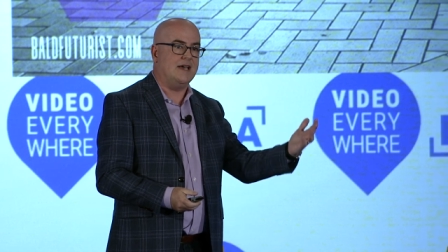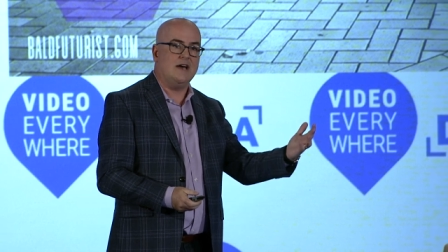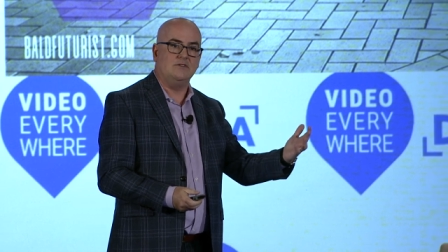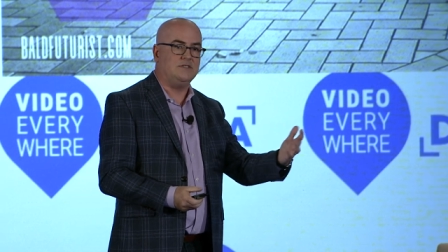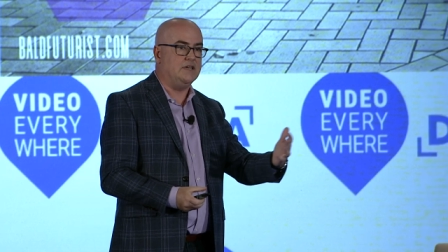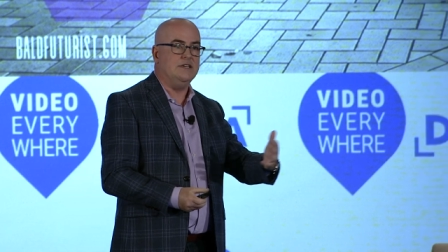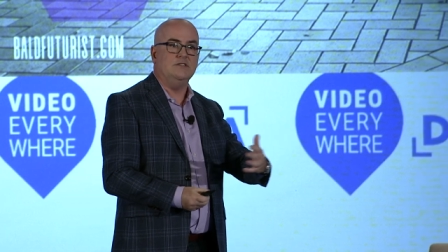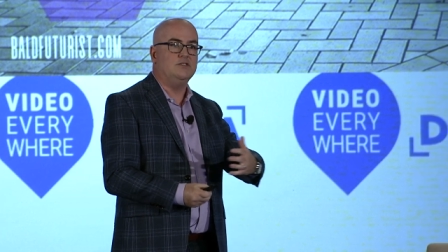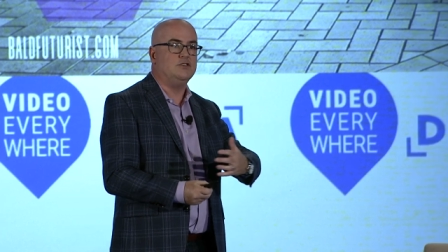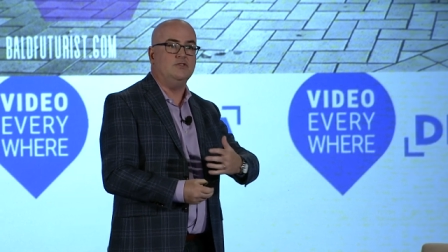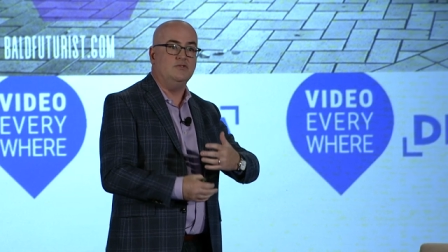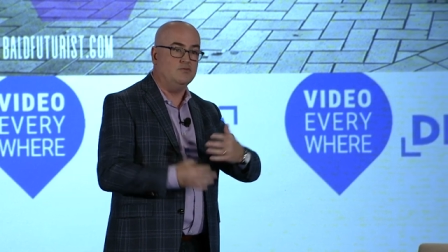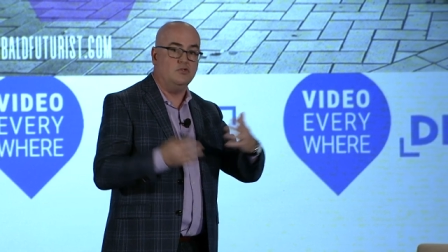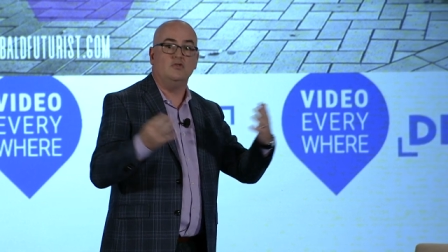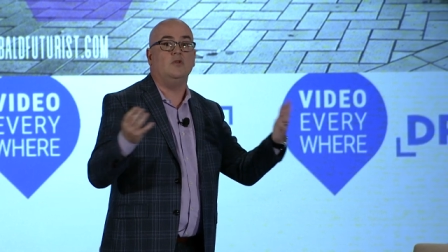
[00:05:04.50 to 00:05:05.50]
out
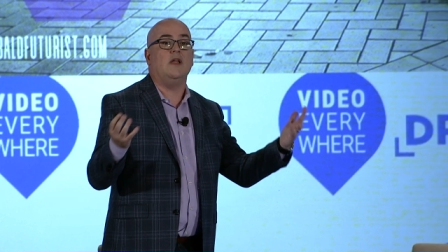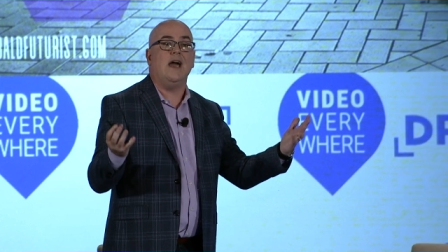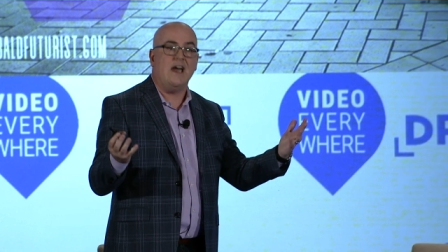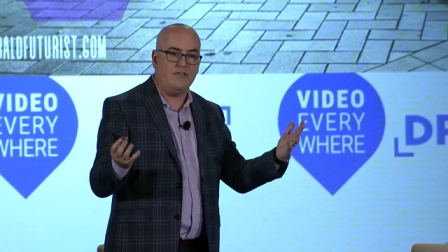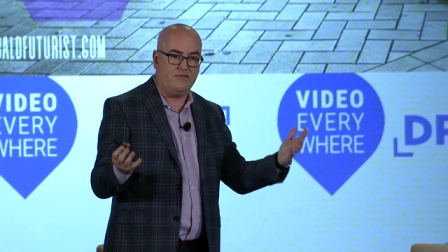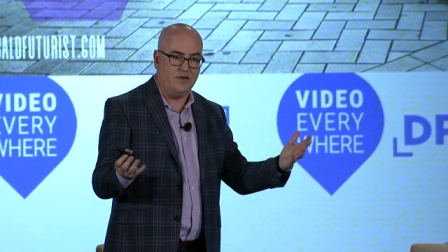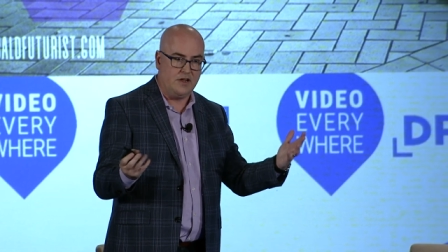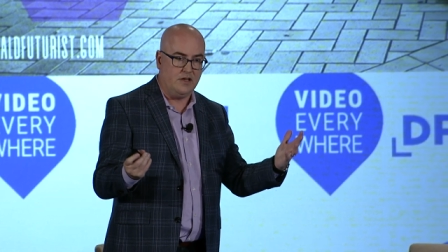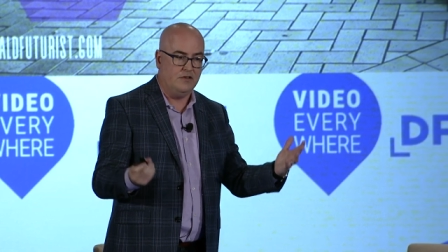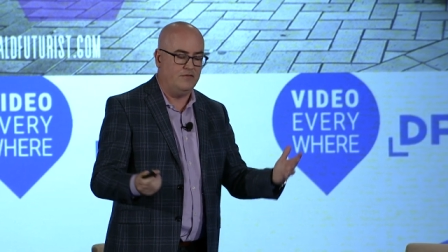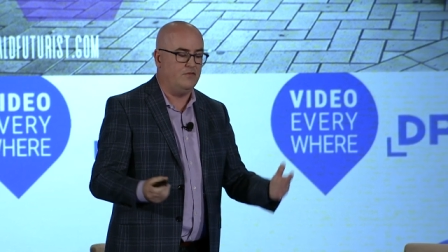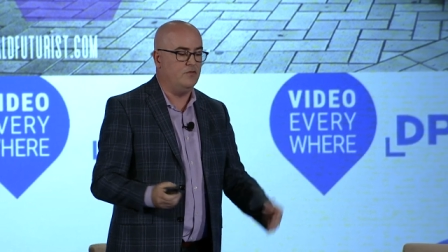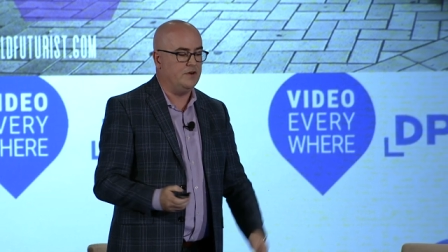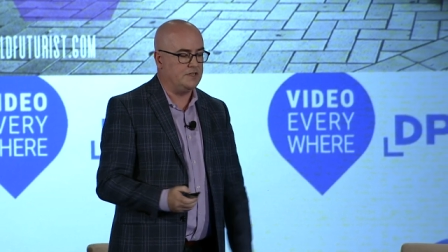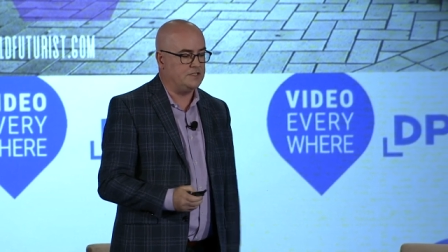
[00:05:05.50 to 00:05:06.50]
into rural Africa,
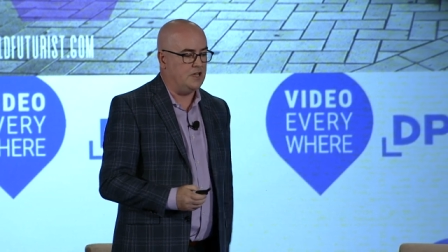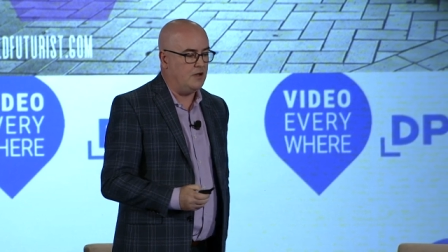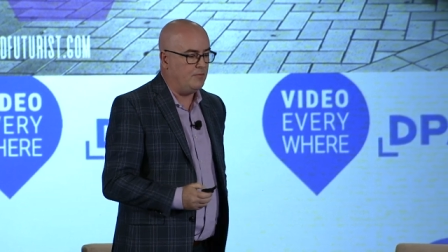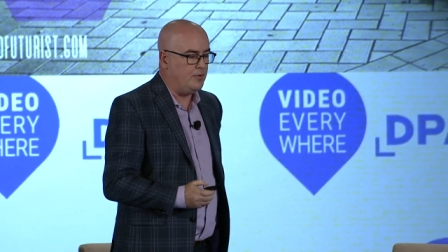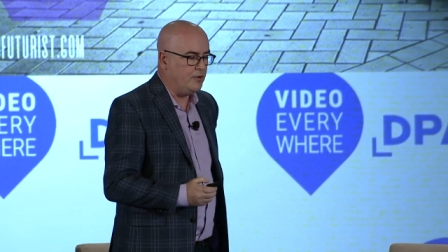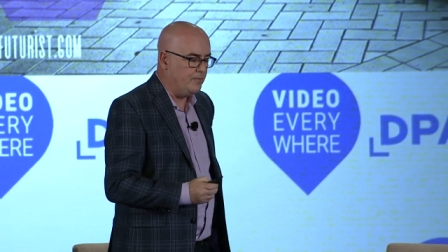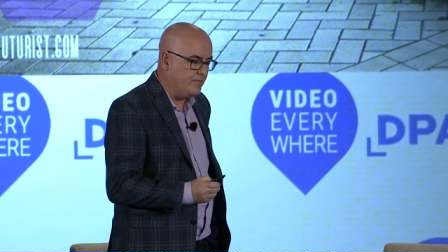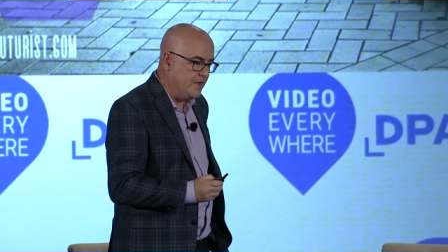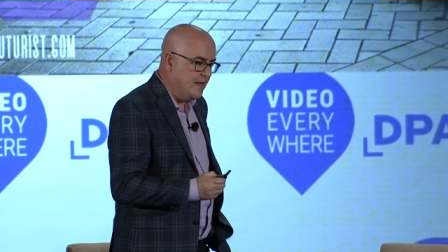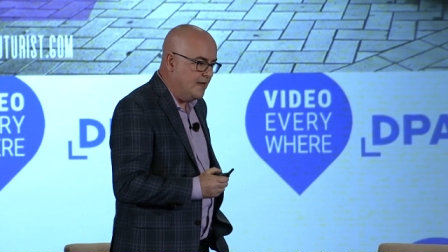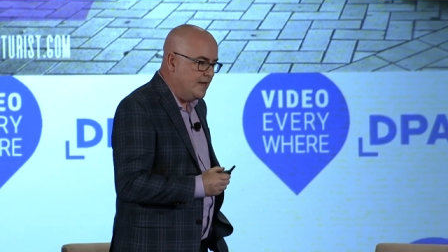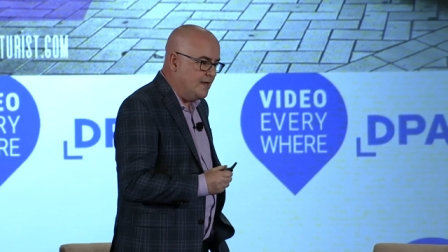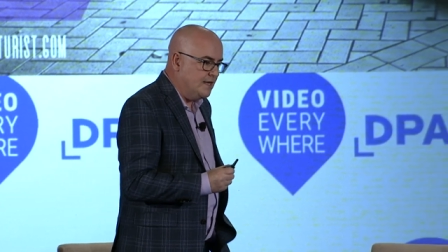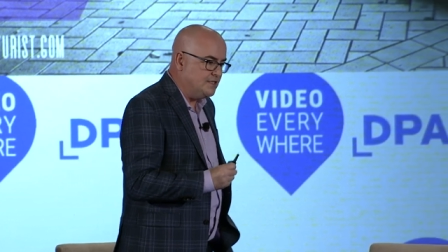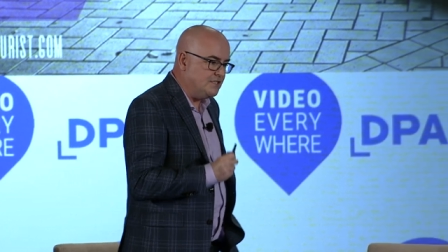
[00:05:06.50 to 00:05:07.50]
for example.
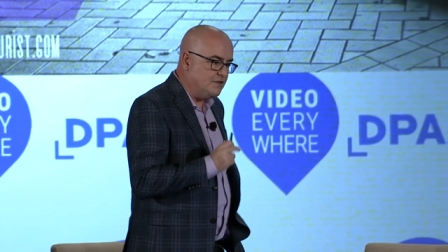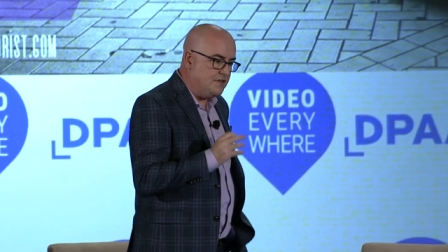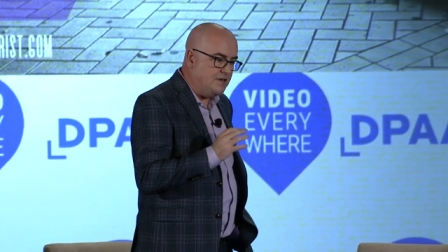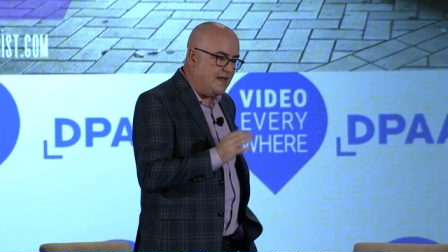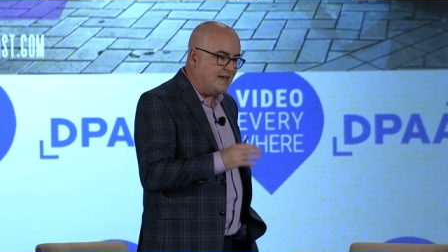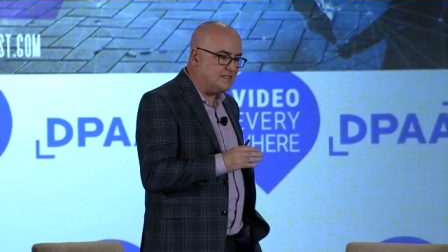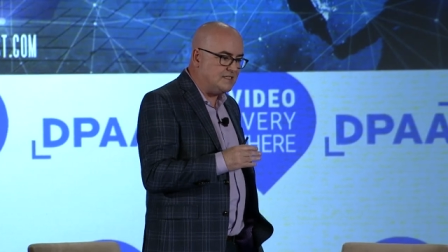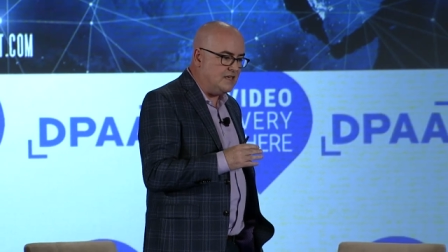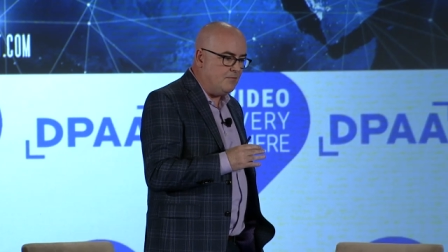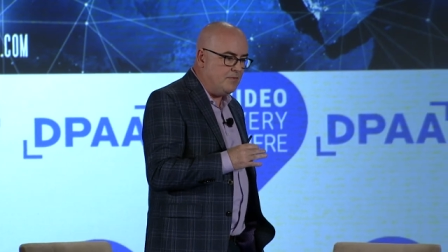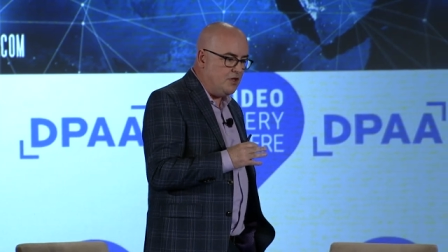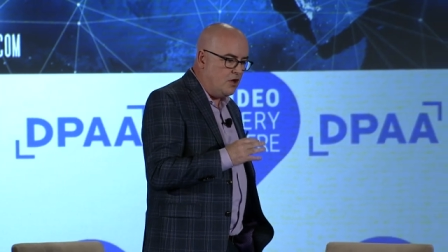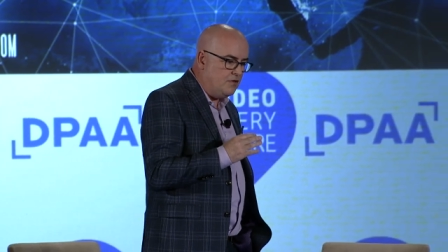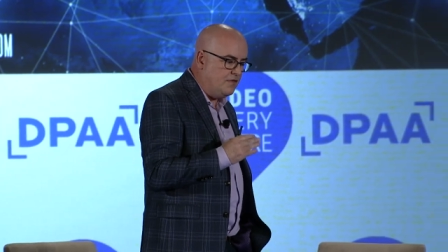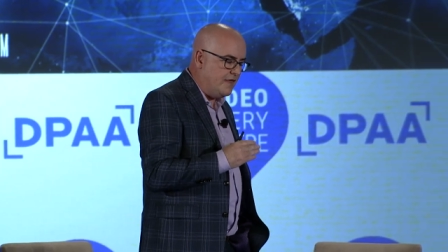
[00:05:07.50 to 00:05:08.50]
And so the next thing
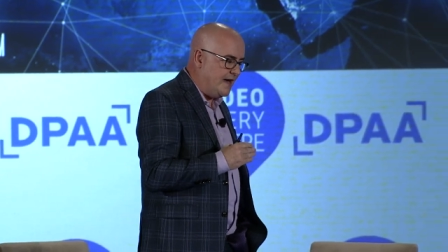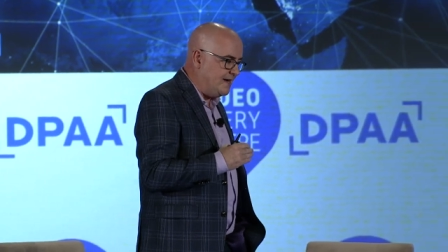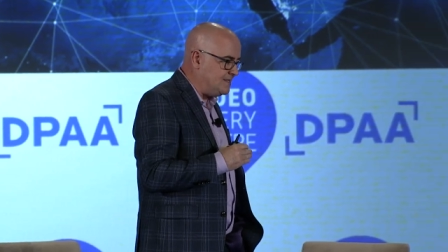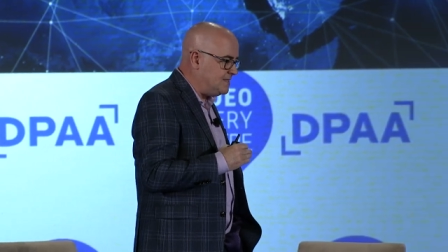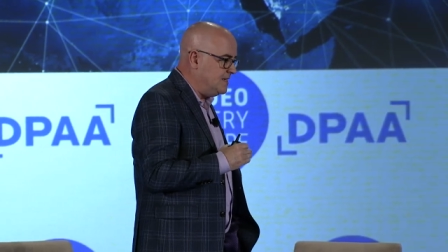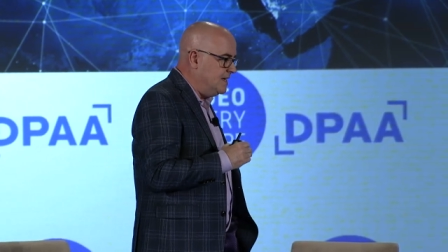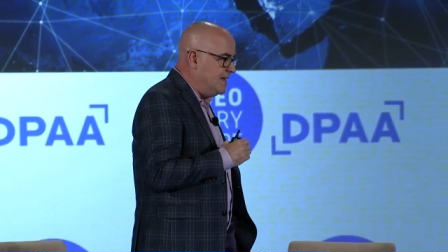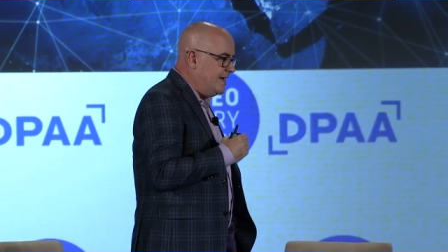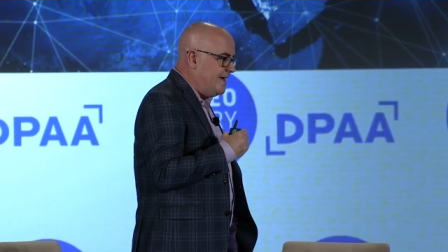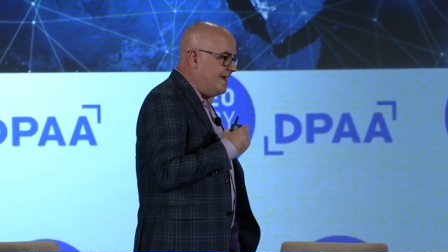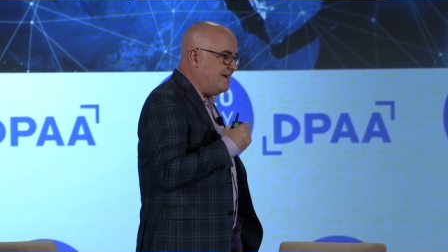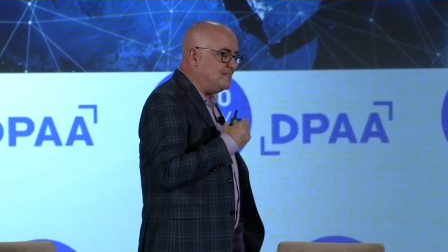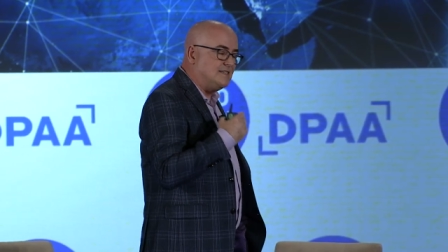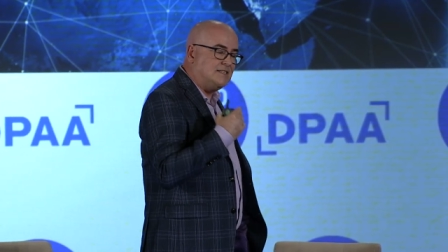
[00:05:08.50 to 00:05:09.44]
beyond that is